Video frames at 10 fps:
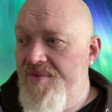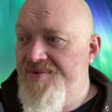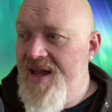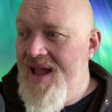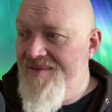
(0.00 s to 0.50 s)

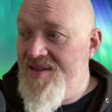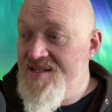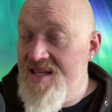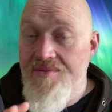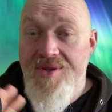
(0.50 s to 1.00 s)
they have
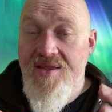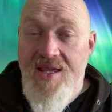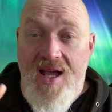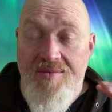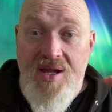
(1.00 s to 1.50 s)
this thing within
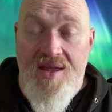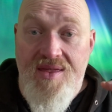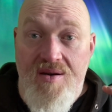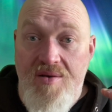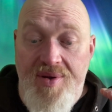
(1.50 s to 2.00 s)
the ABA
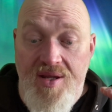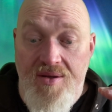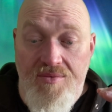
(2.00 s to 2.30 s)
therapy